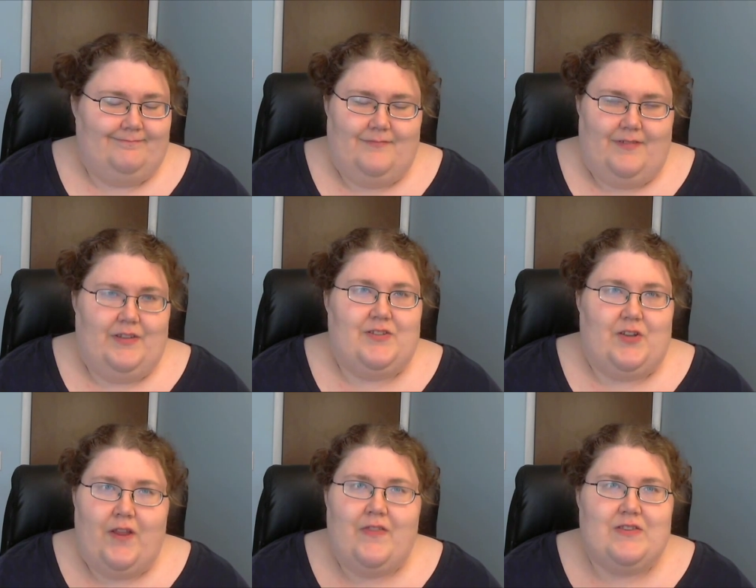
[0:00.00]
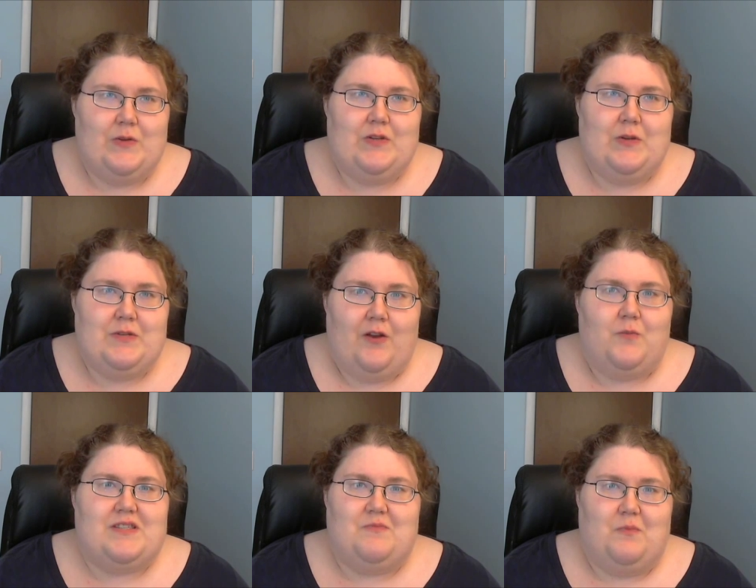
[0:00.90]
Starting this YouTube channel
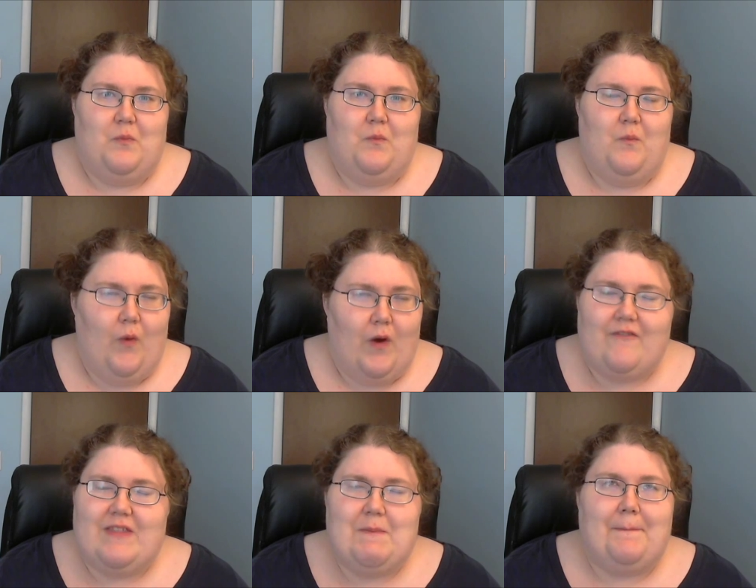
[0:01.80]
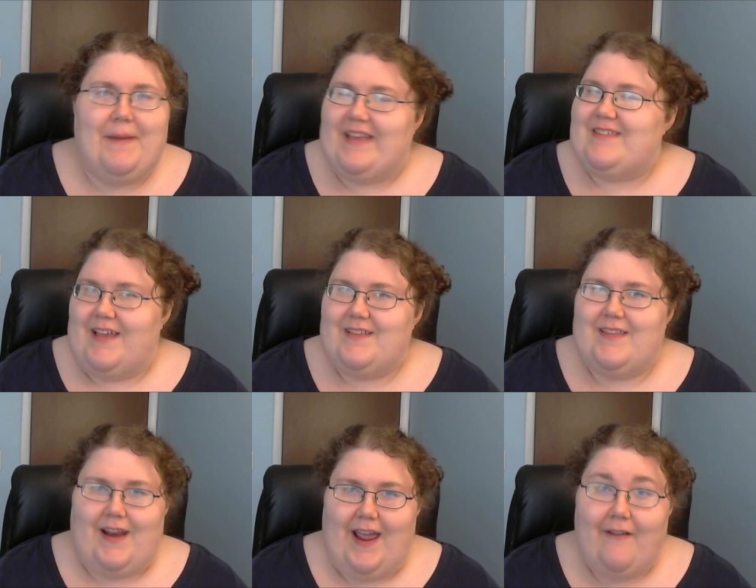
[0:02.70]
was one of the best things
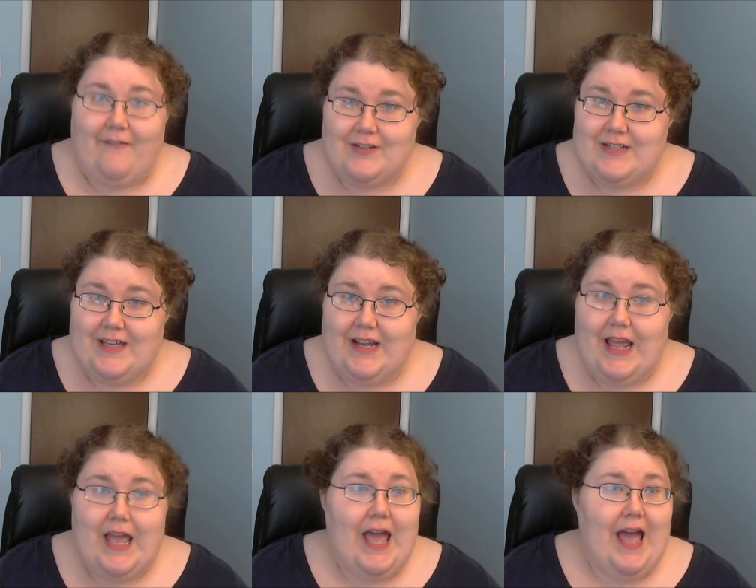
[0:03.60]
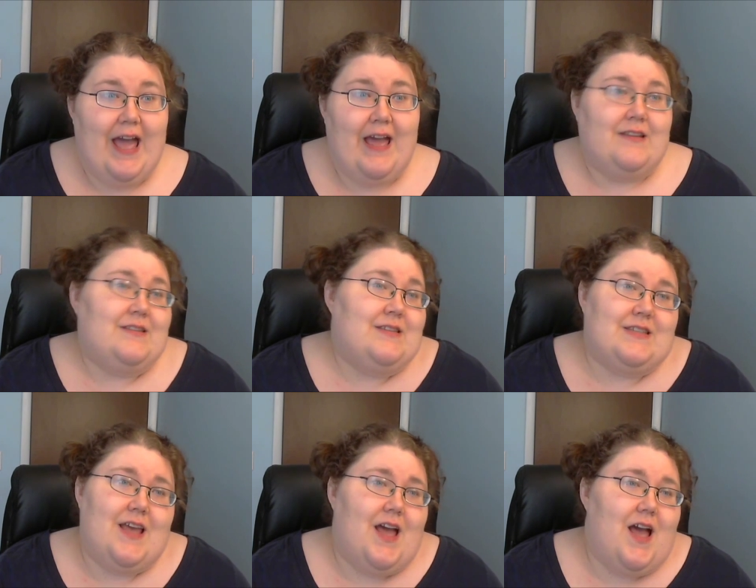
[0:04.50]
that I ever did. And
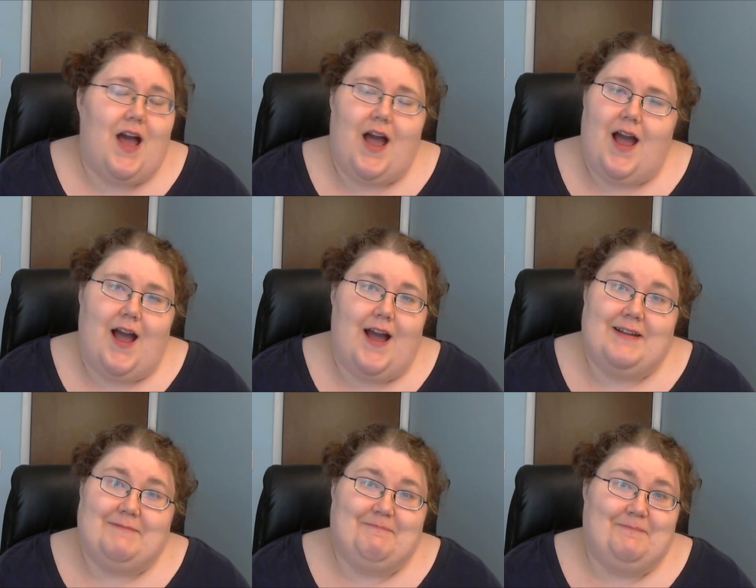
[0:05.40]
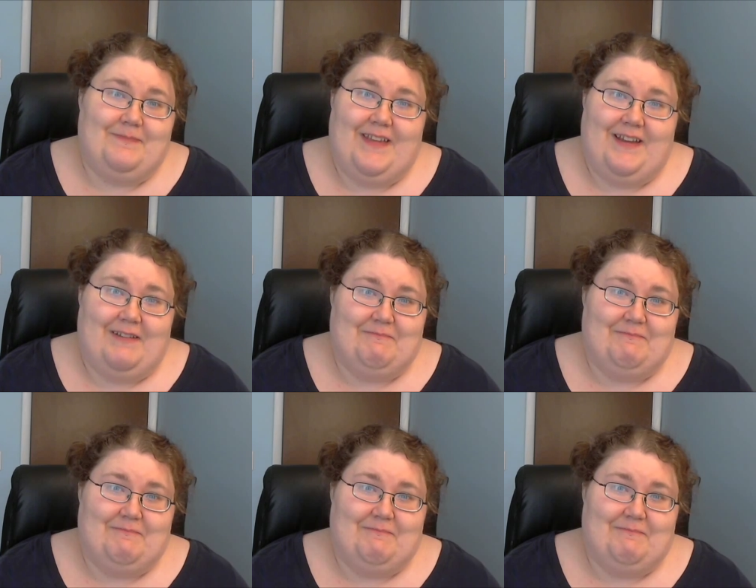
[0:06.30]
yeah.